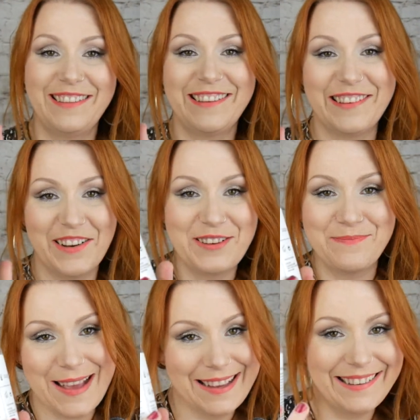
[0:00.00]
the sod
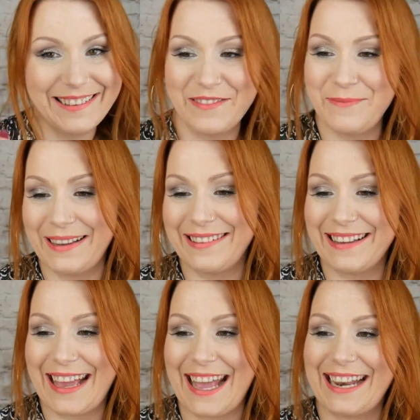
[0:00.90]
mist on my
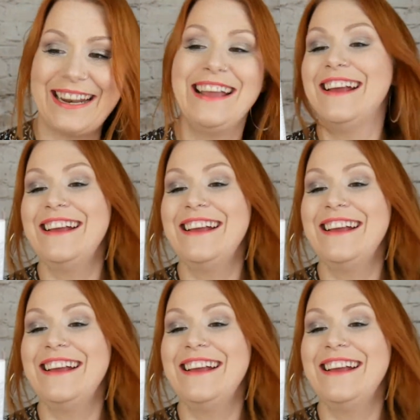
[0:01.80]
skin.